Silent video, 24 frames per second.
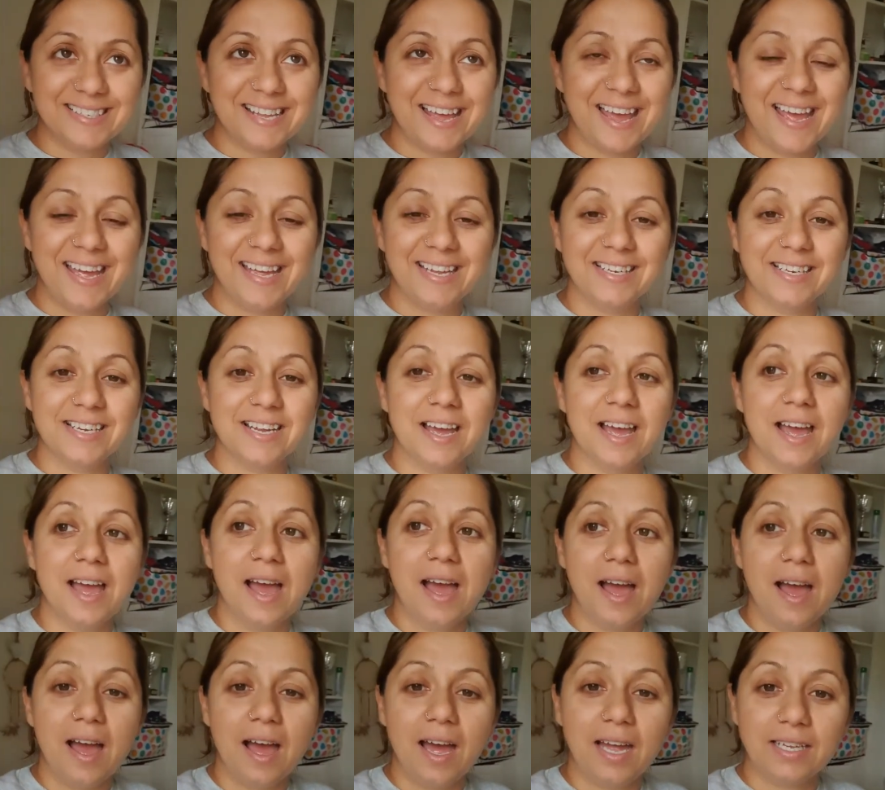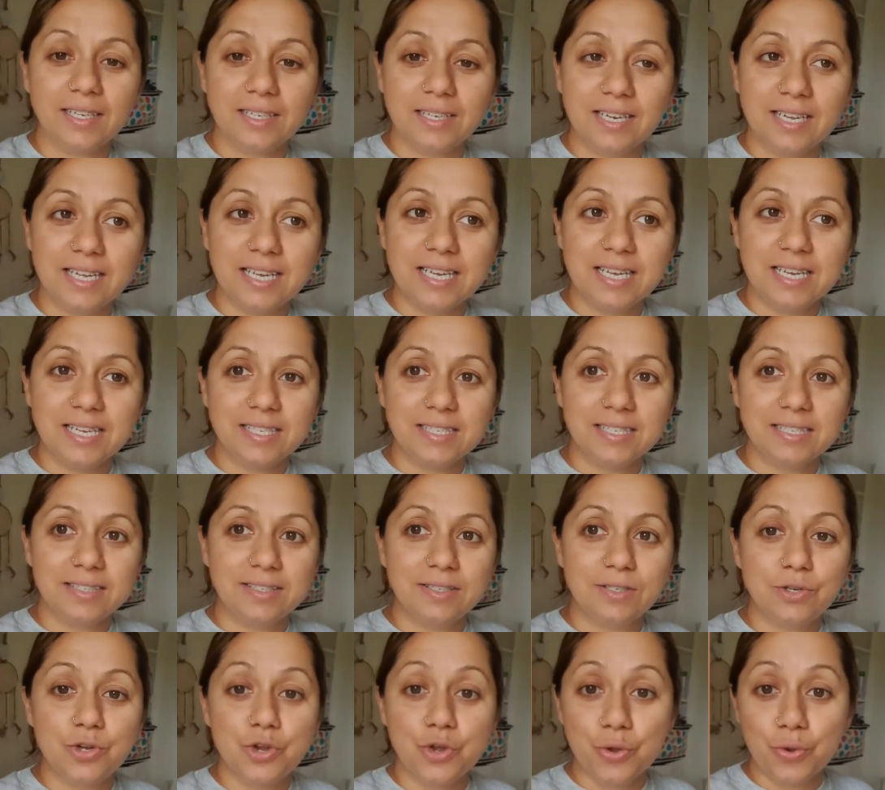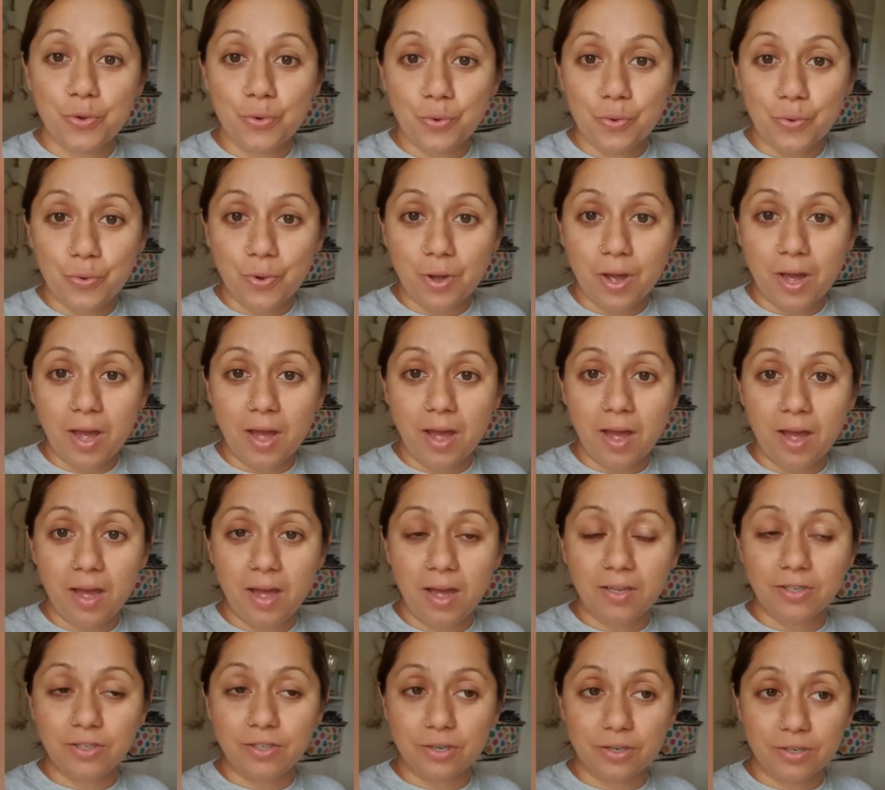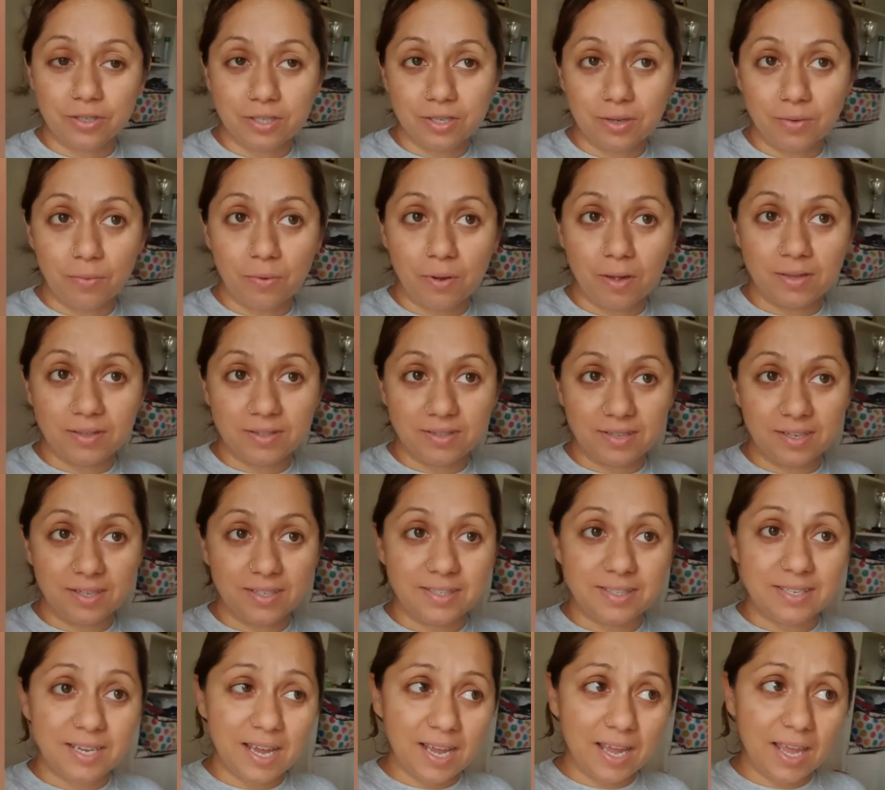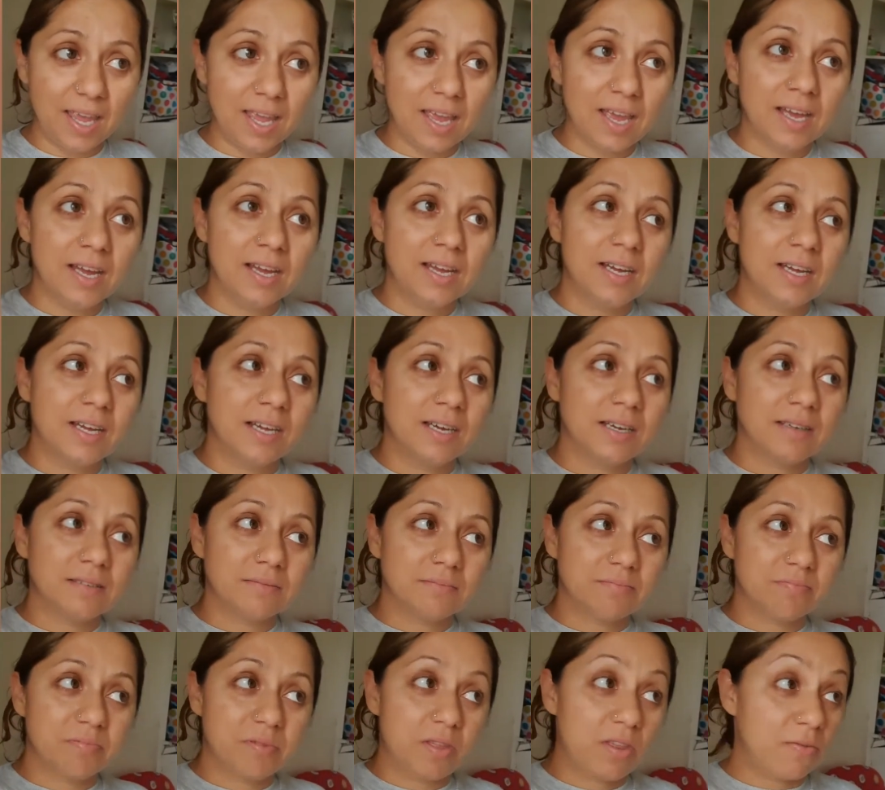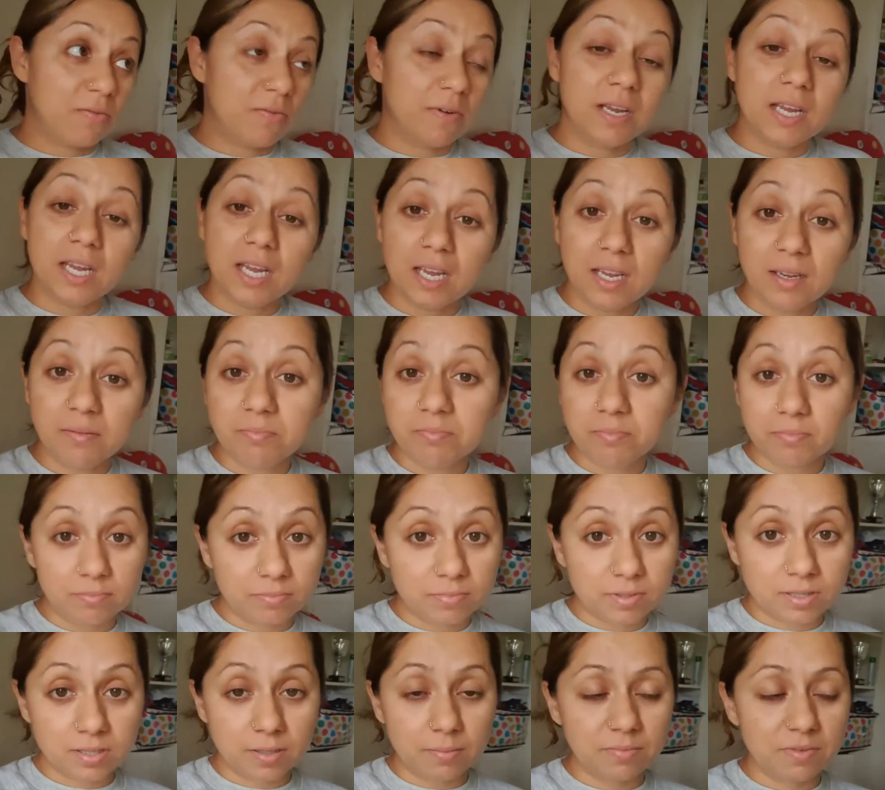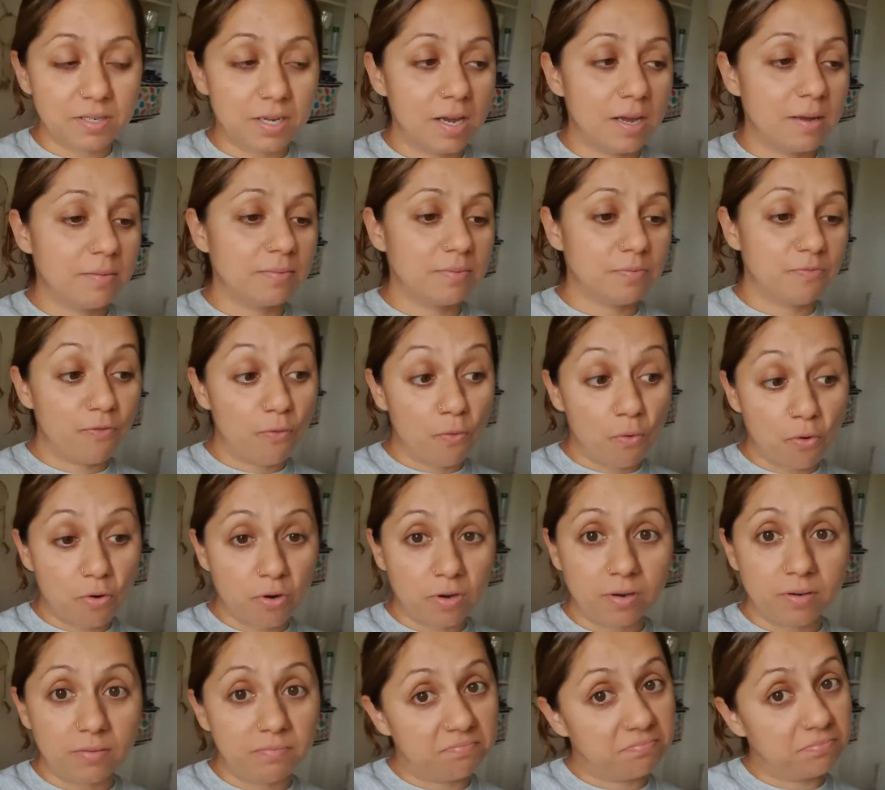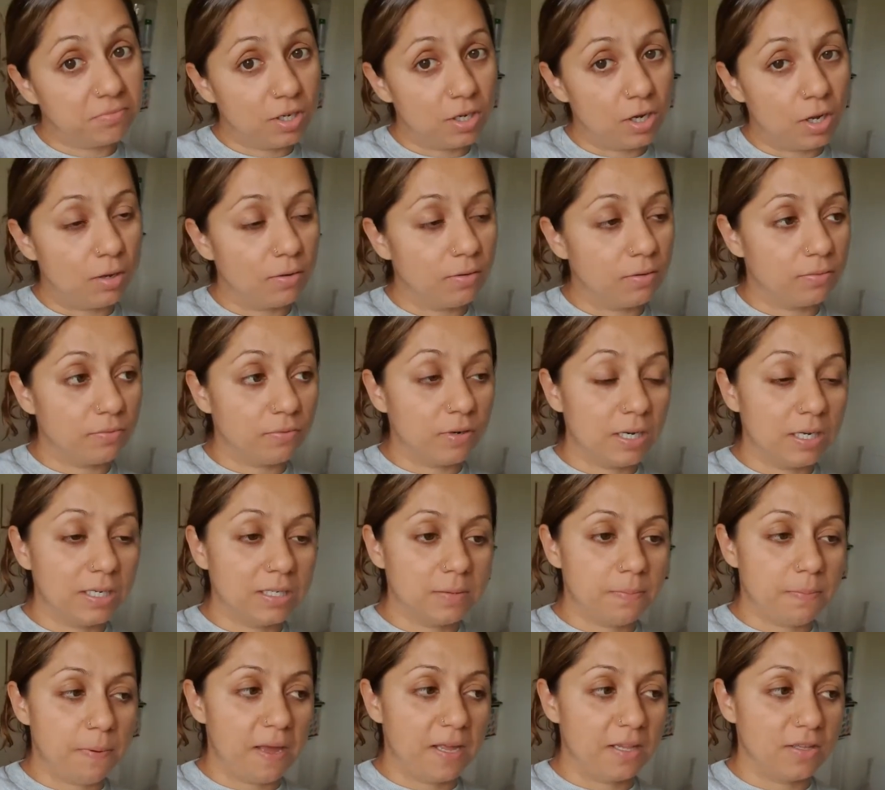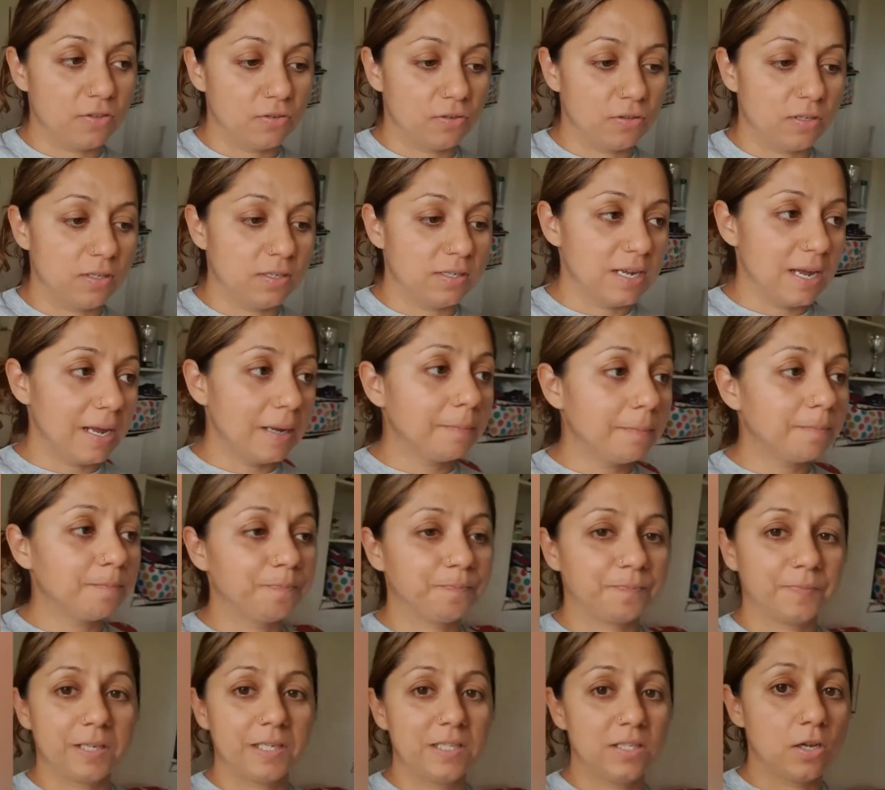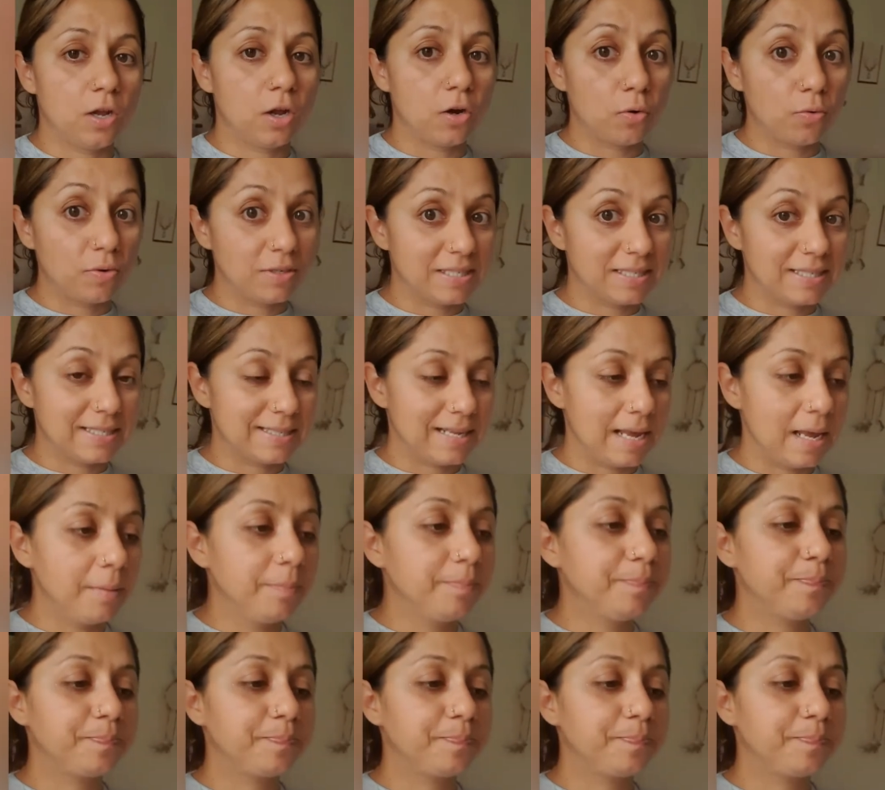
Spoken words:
and at least 2 dirty ones a day, 3, sometimes 4, you know, it really depends on the day. It's not always the same.